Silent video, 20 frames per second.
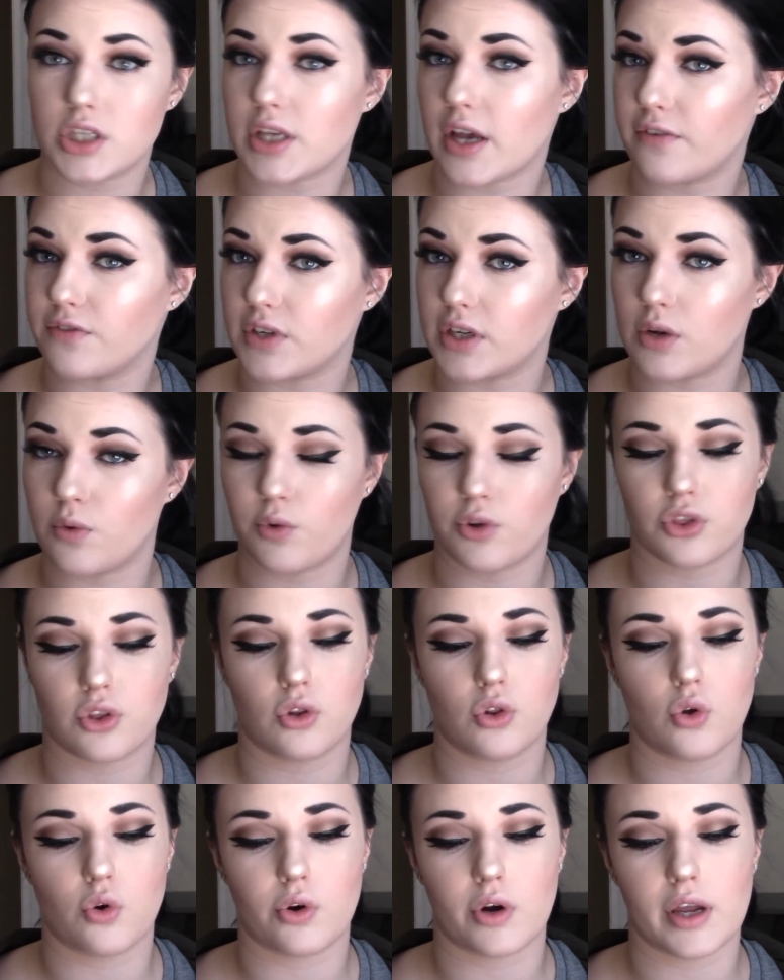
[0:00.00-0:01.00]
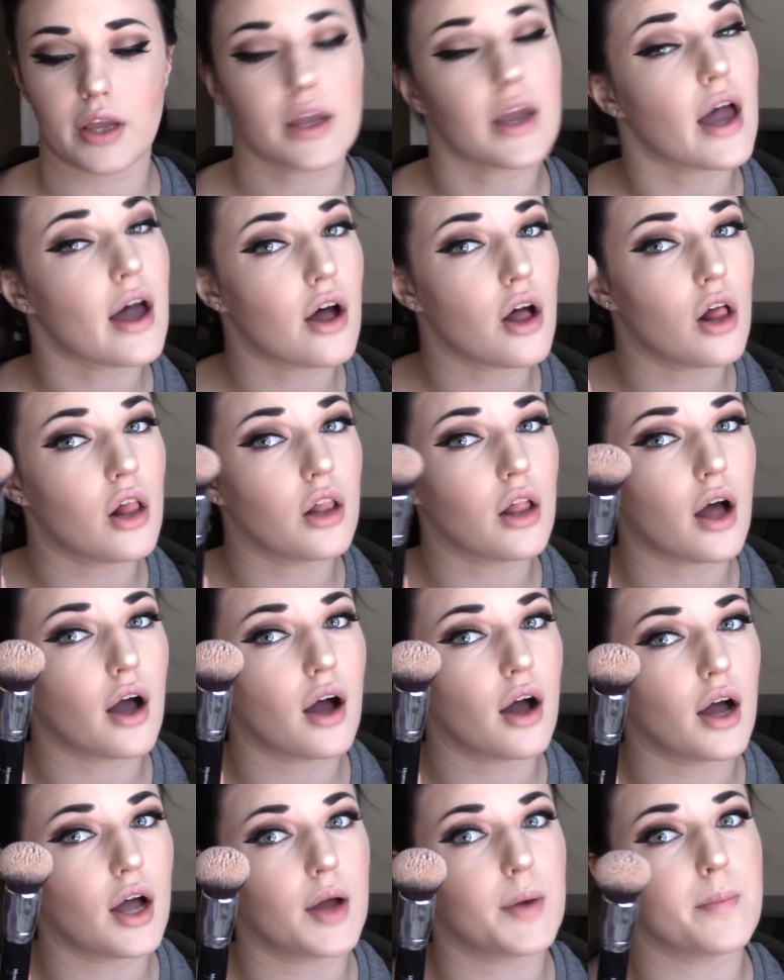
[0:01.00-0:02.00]
I've done it with the
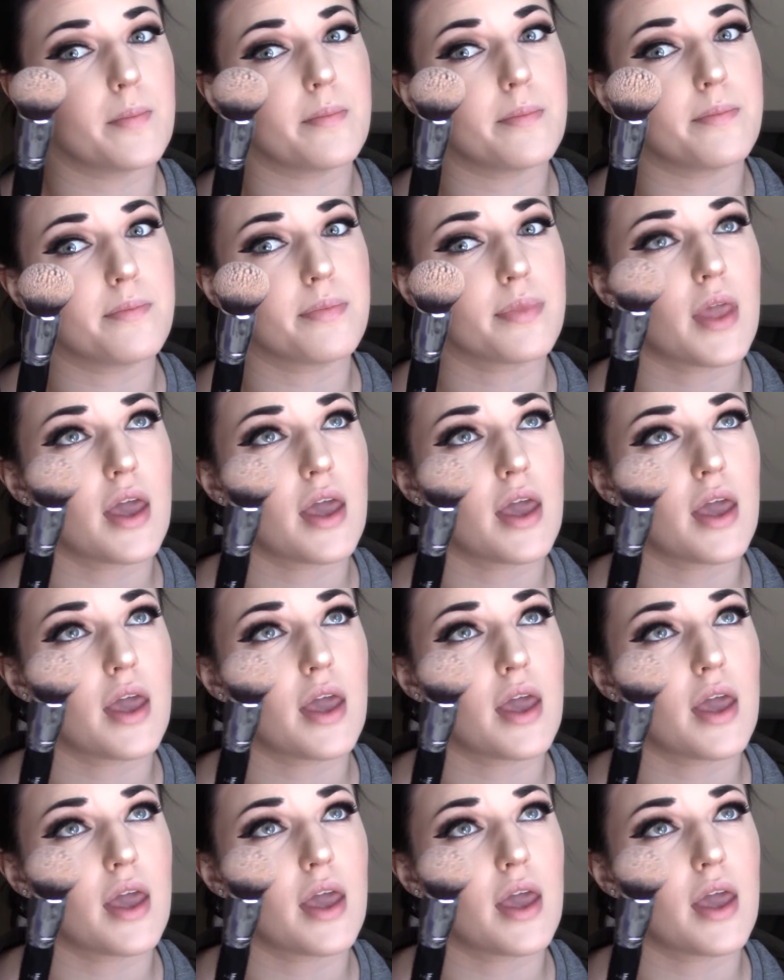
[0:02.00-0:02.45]
L'Oreal